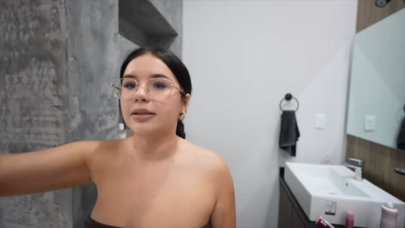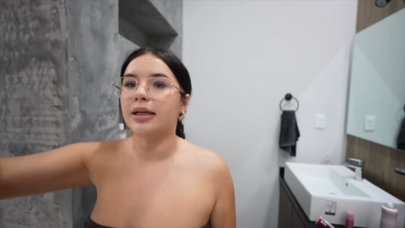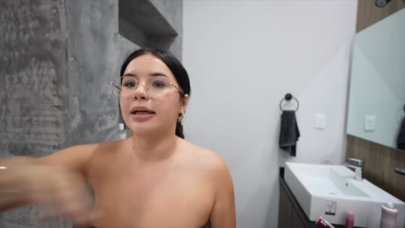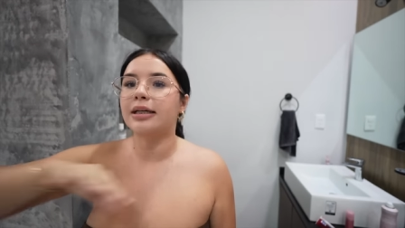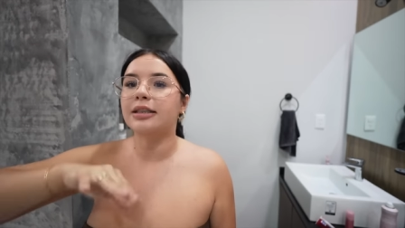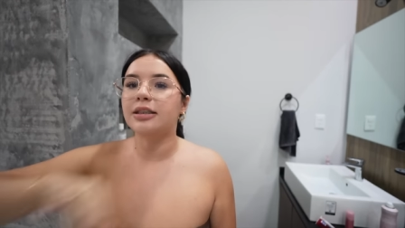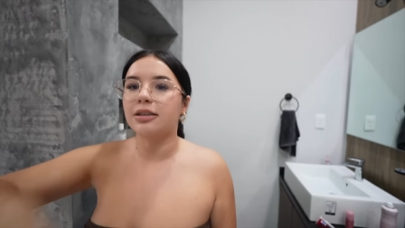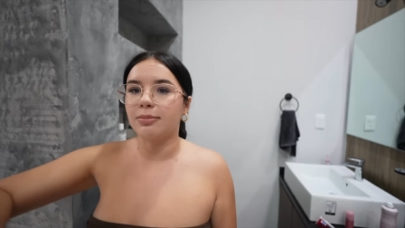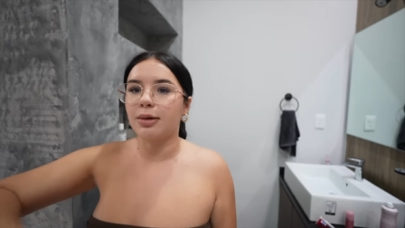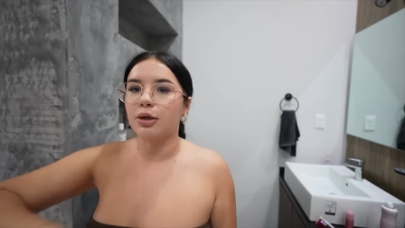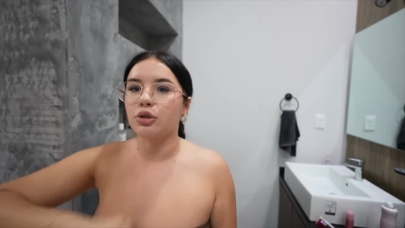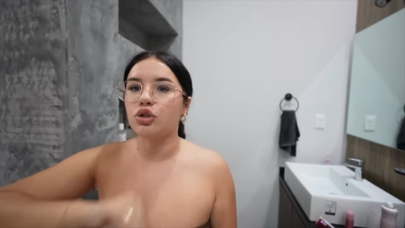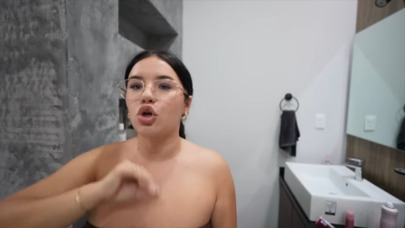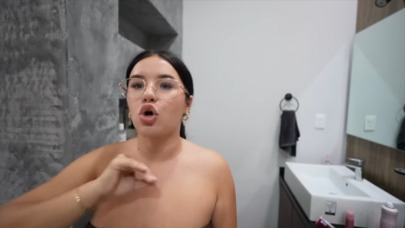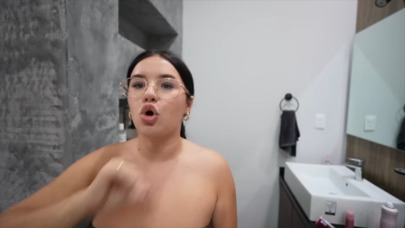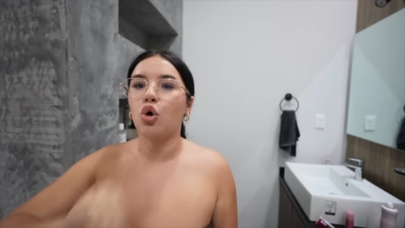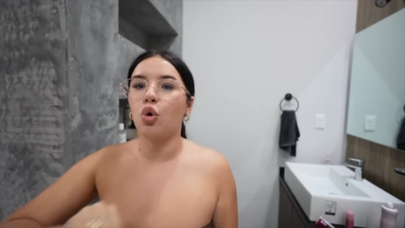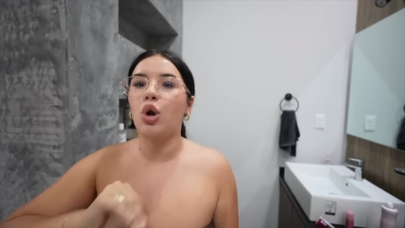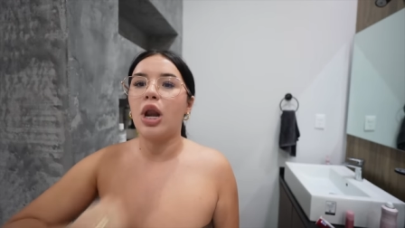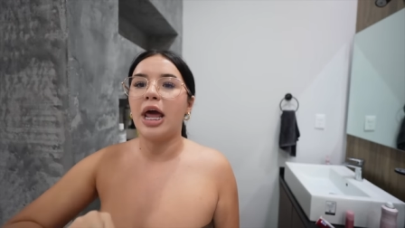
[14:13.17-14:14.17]
Like it smells
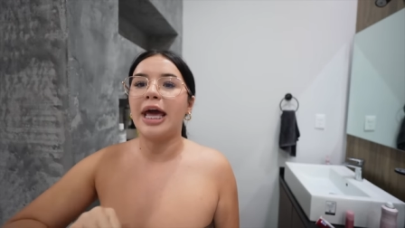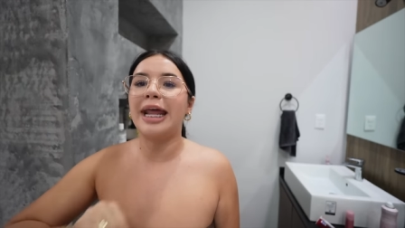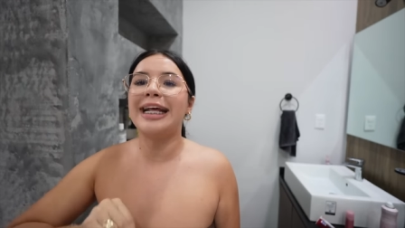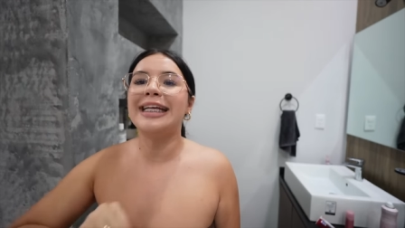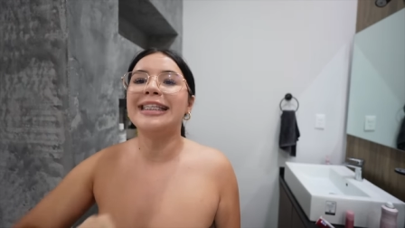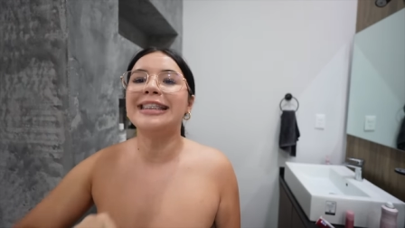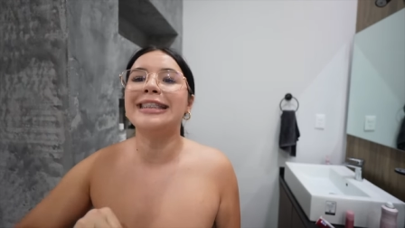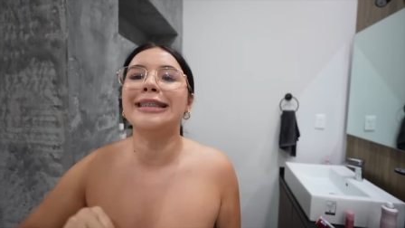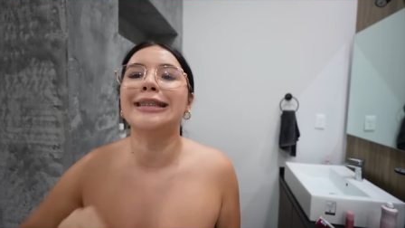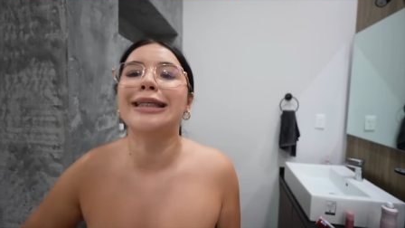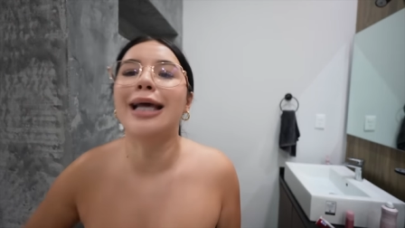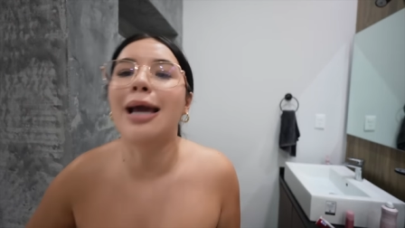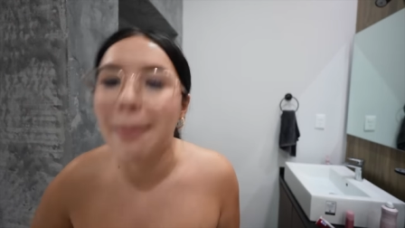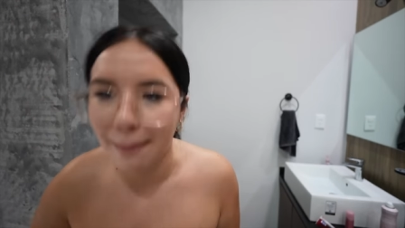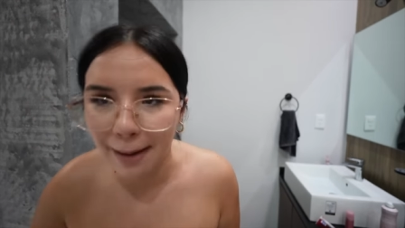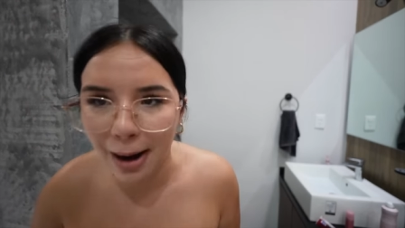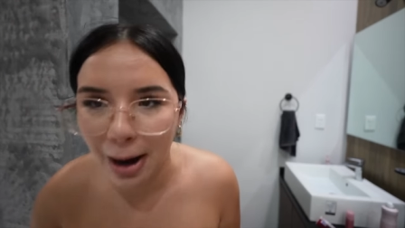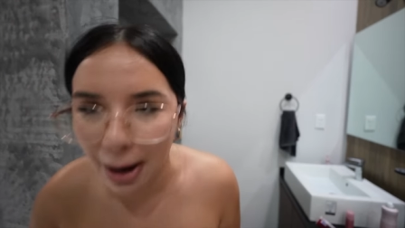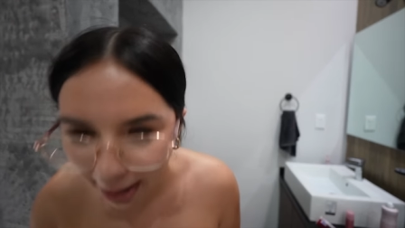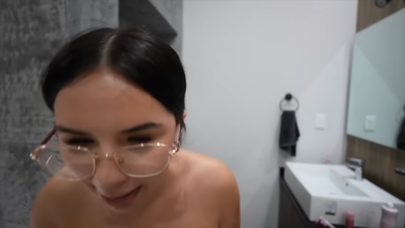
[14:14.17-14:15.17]
culerissimo.